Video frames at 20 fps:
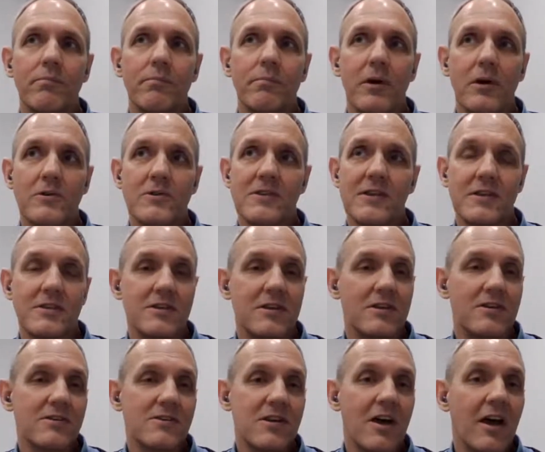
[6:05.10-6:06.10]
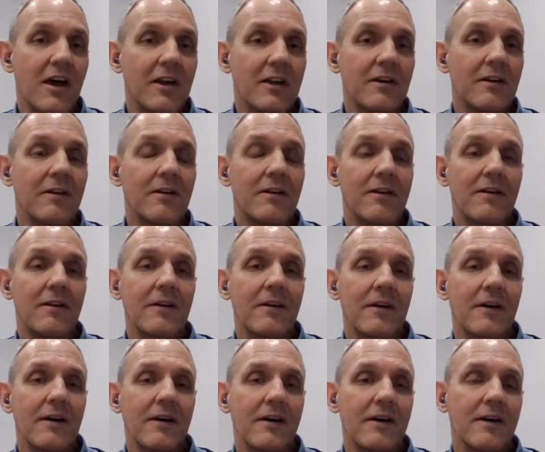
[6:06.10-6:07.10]
process and design
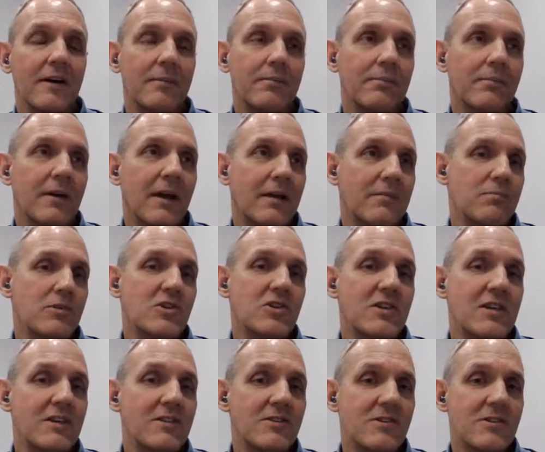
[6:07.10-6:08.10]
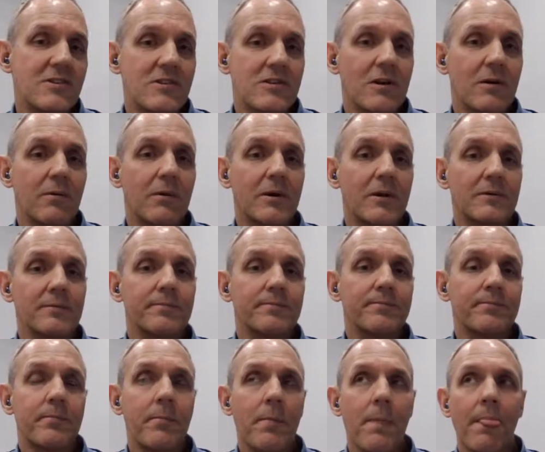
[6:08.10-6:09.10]
and machines and so on.
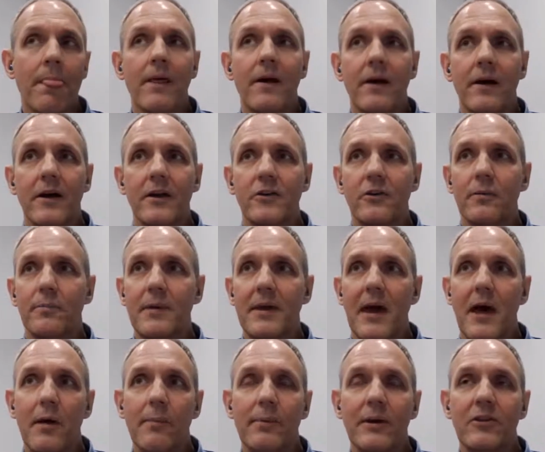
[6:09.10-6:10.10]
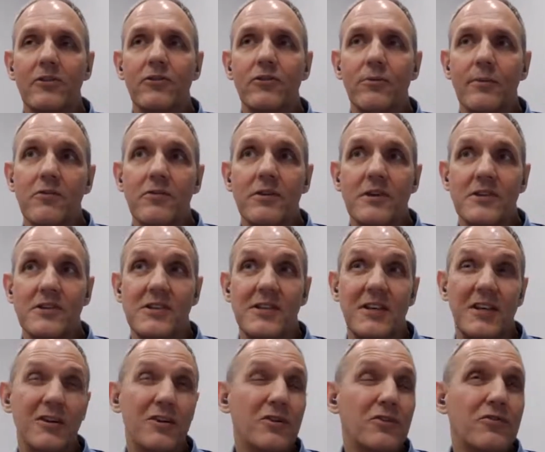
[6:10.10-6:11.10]
You'll be helping to increase
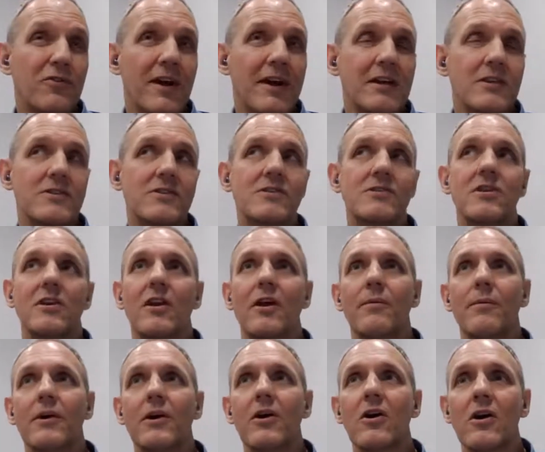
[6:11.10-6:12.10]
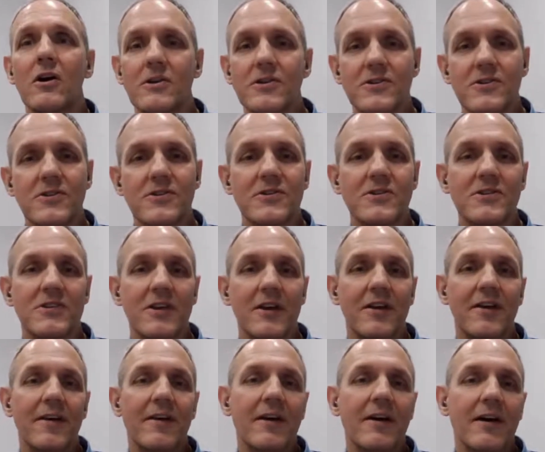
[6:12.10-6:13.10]
yield rates, to lower costs,
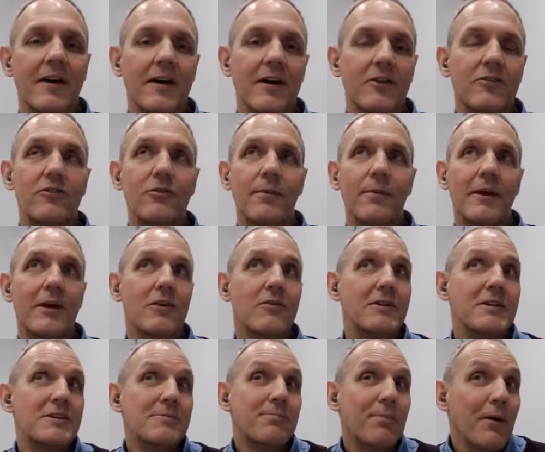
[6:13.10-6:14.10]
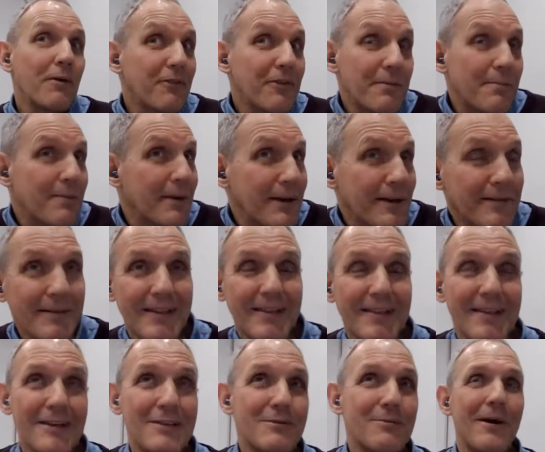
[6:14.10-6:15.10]
to increase
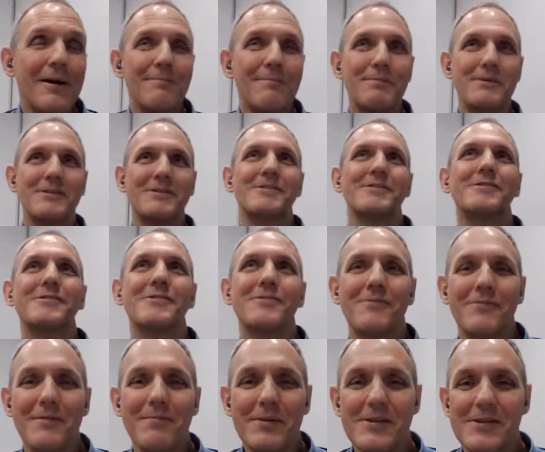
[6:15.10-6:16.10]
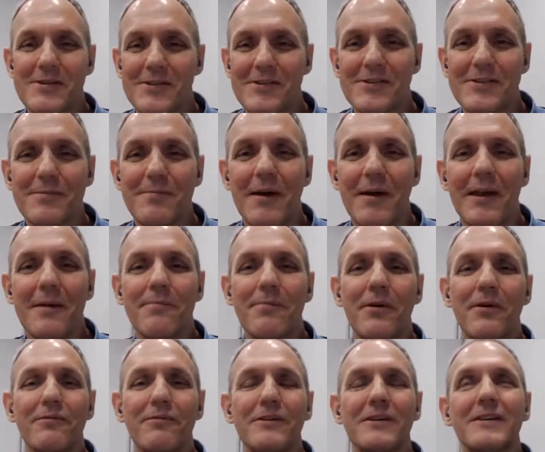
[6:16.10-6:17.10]
profitability. That's why businesses are in business, to make a
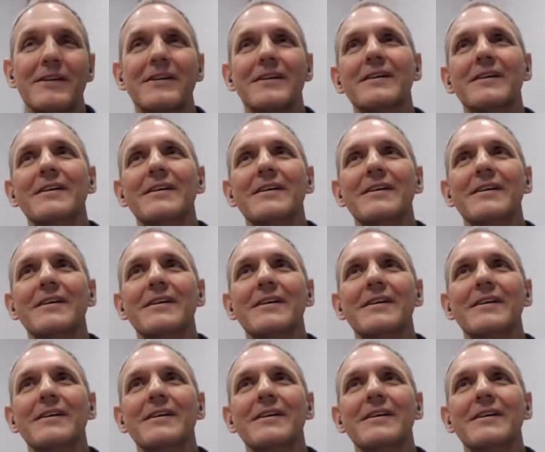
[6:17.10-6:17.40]
profit.